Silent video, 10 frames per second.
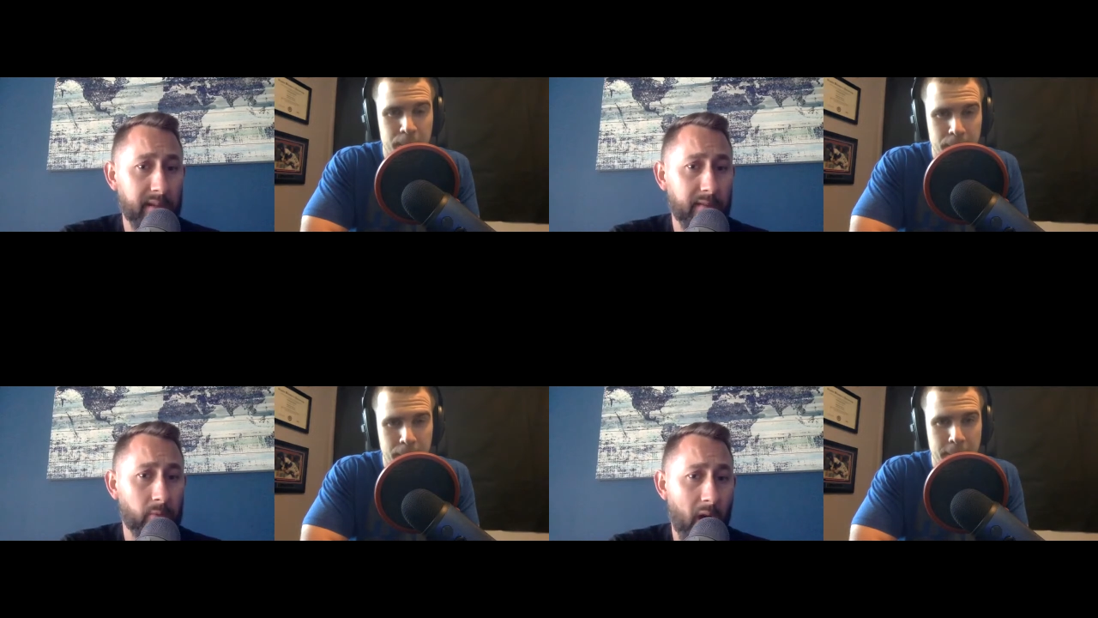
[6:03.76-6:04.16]

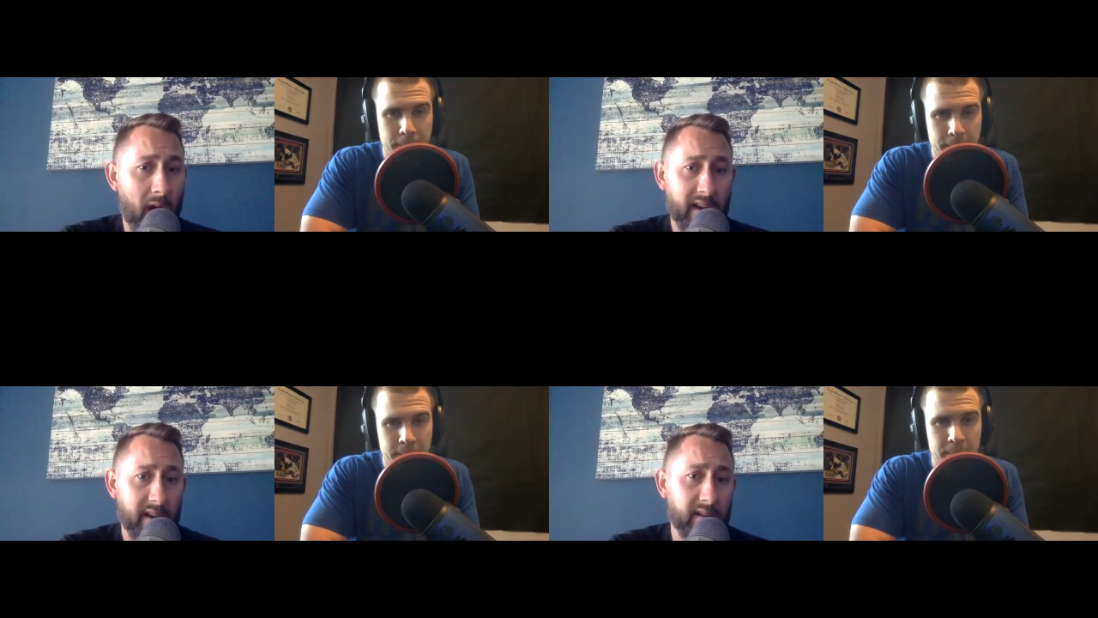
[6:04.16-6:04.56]
Speaker 1: why
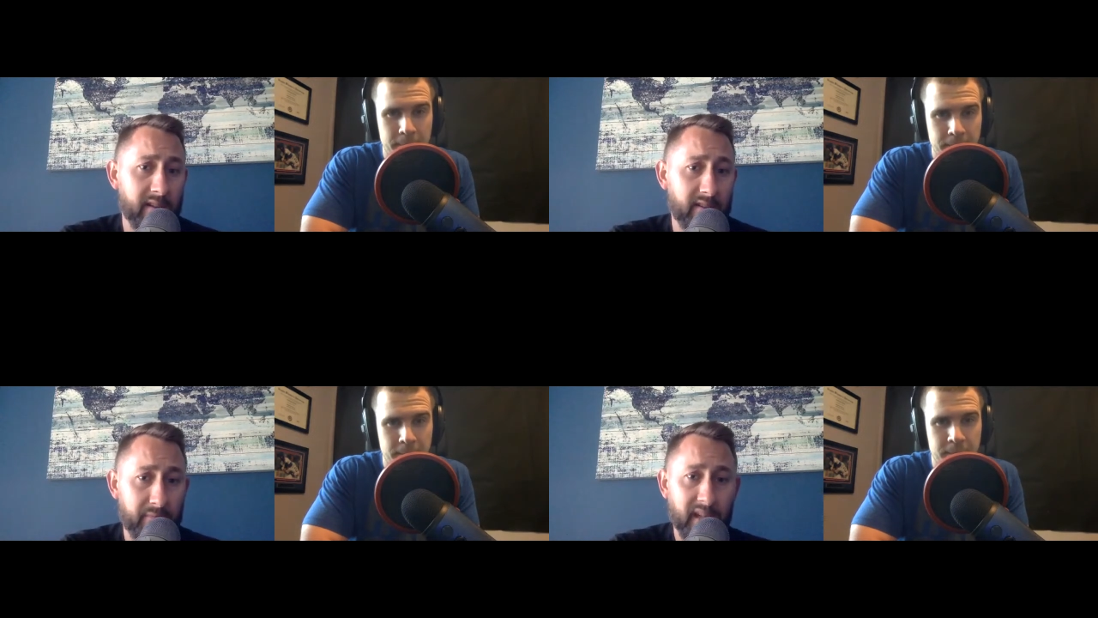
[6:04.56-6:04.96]
I didn't
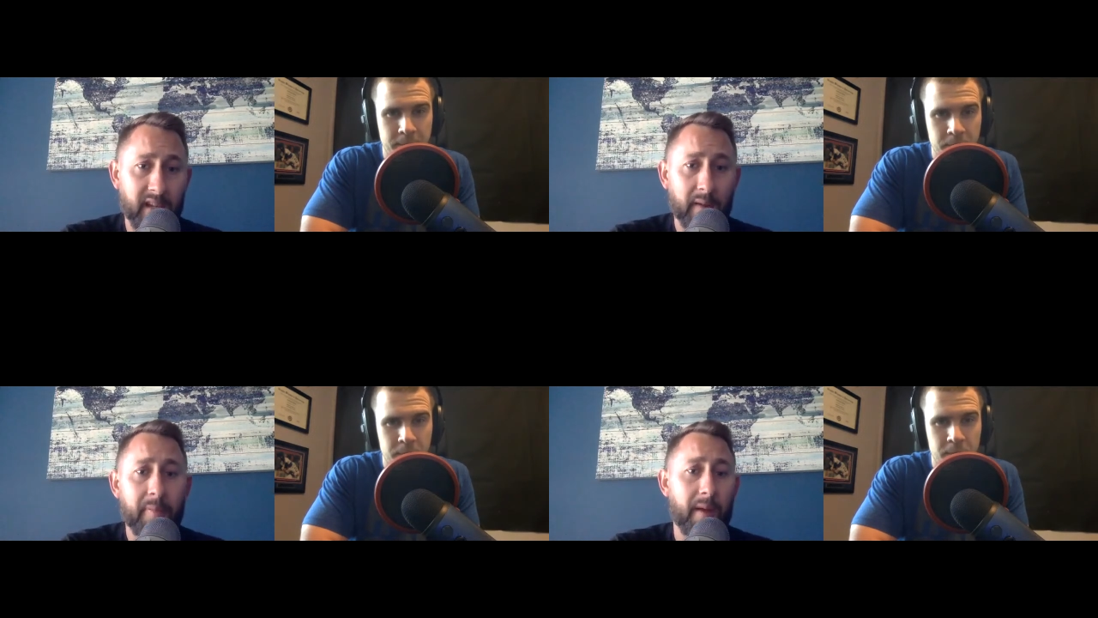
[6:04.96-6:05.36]
speak
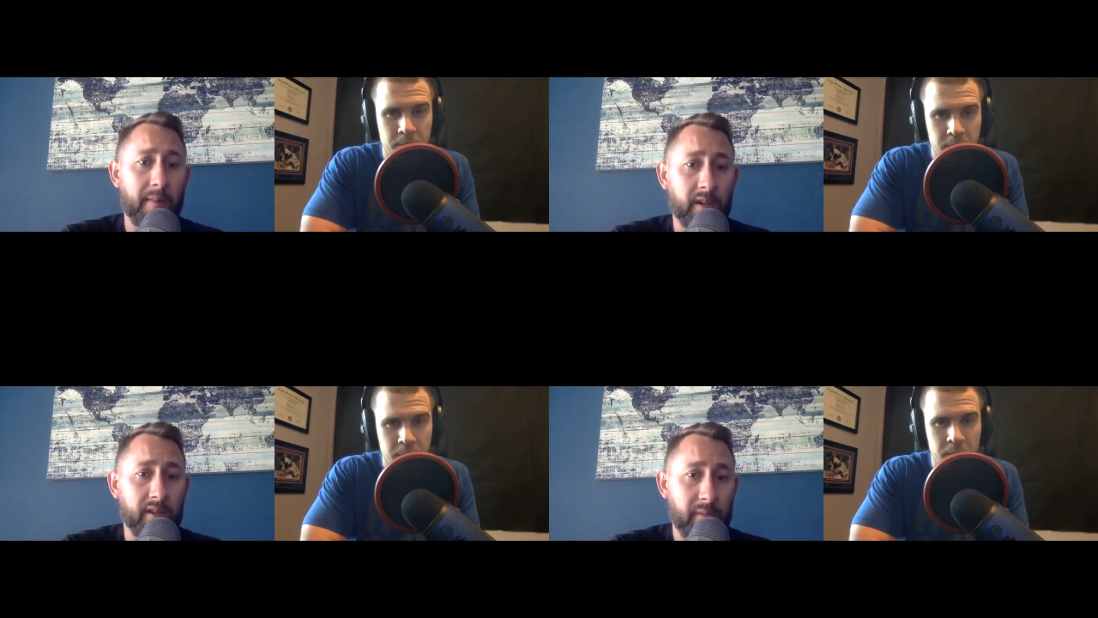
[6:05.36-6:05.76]
up that
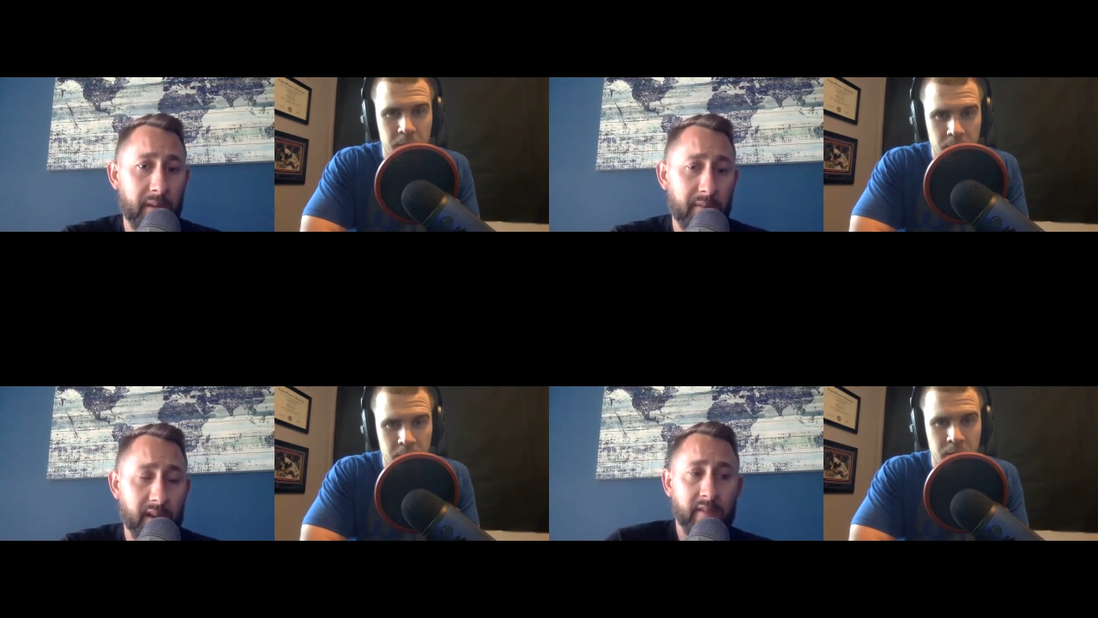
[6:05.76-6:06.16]
much.
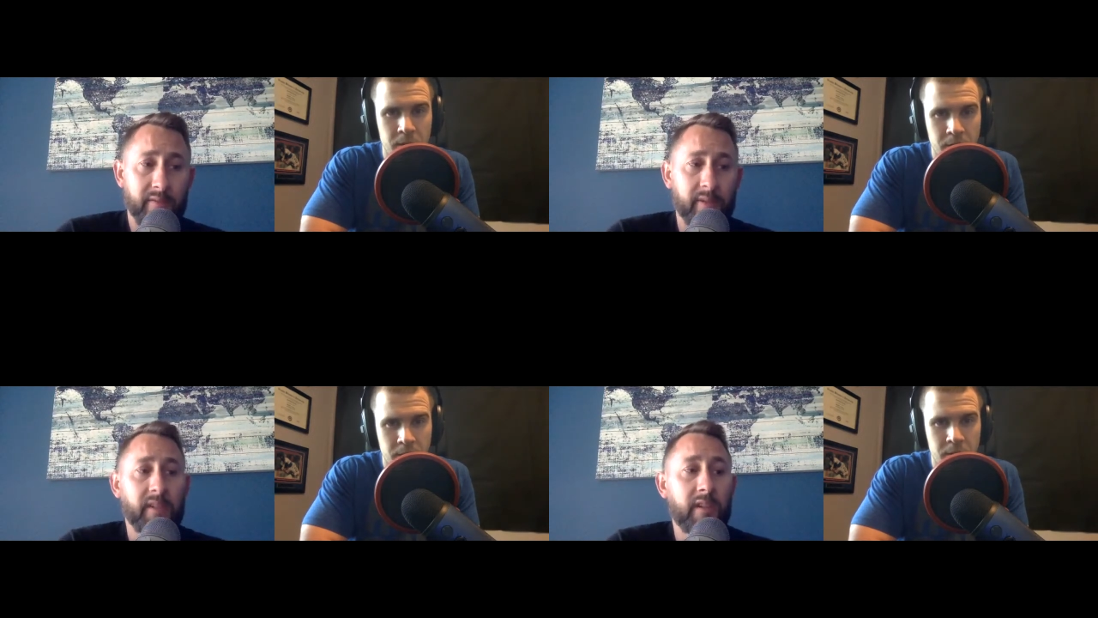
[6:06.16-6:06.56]
Maybe I didn't
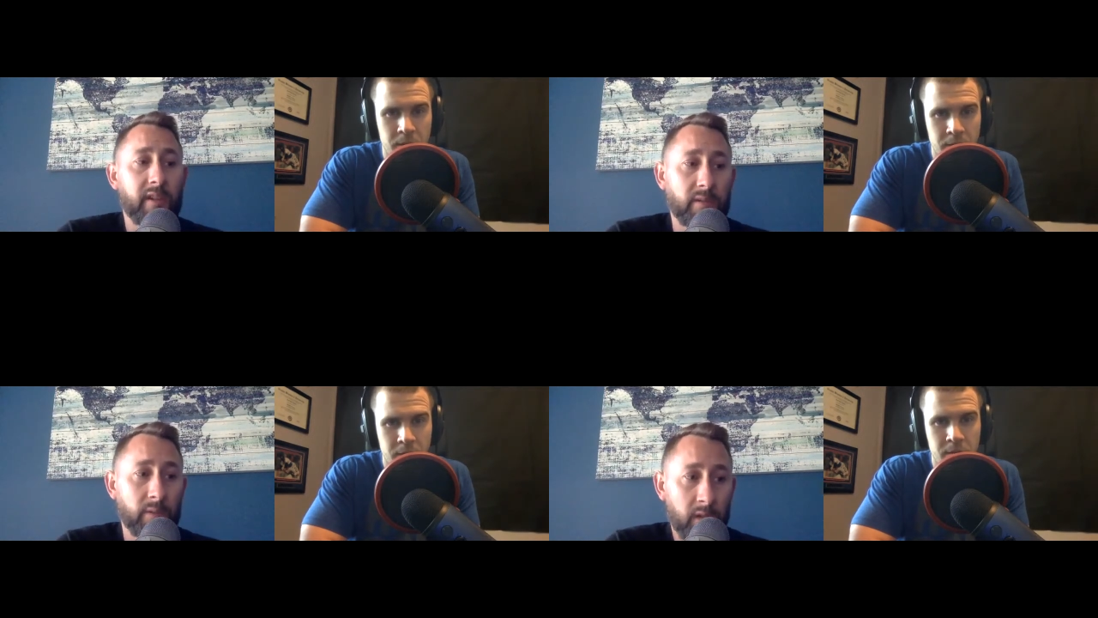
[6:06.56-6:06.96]
really
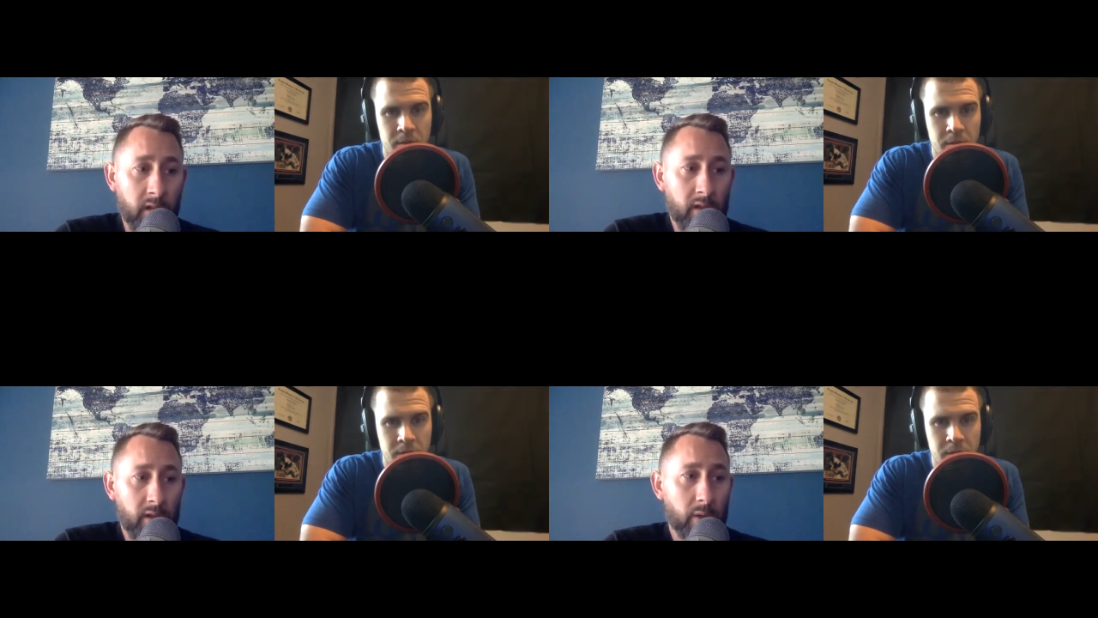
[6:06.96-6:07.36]
know
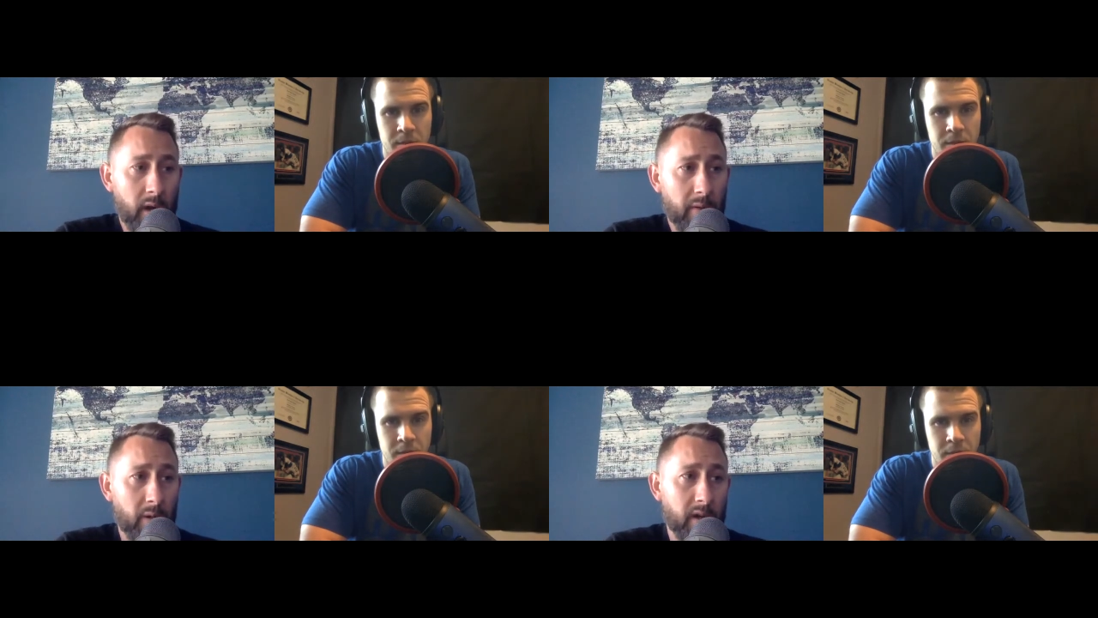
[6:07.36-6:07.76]
who I
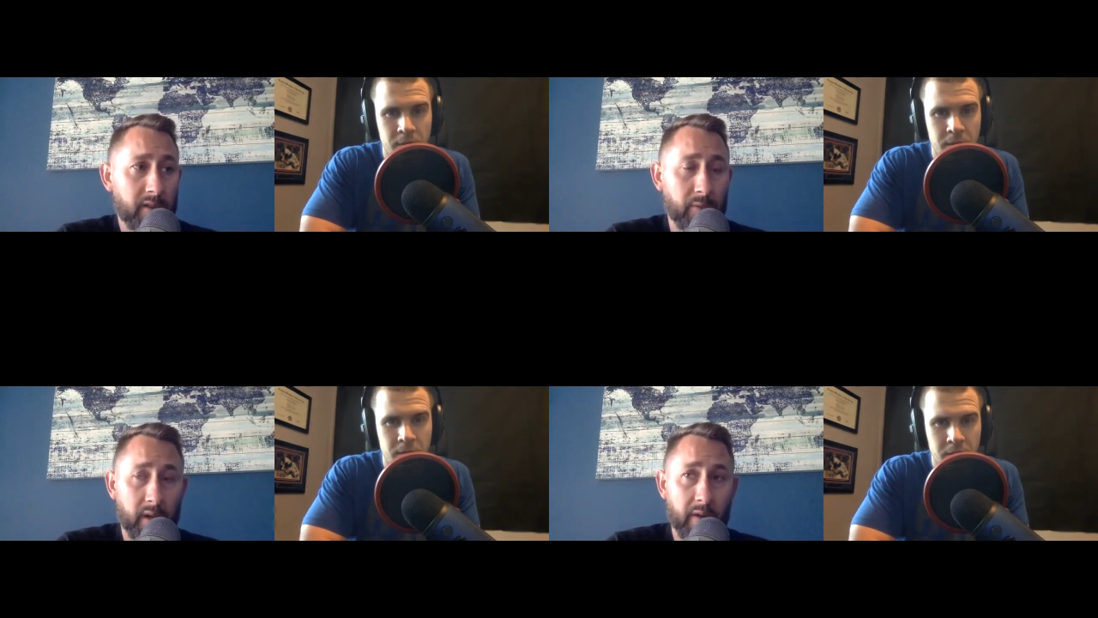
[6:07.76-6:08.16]
was,
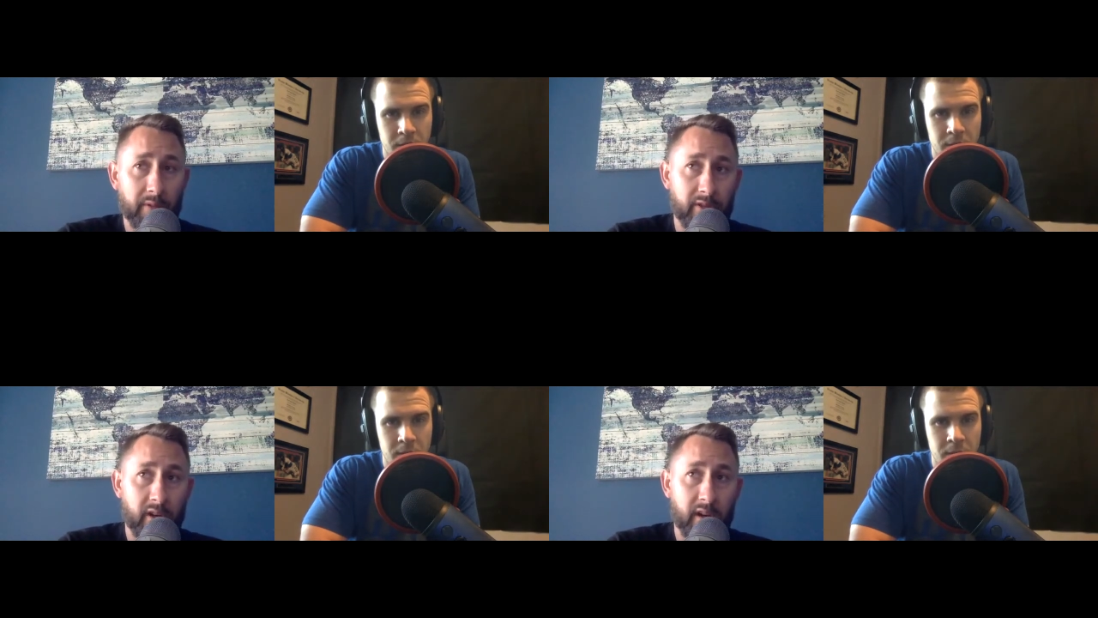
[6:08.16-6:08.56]
what I was trying to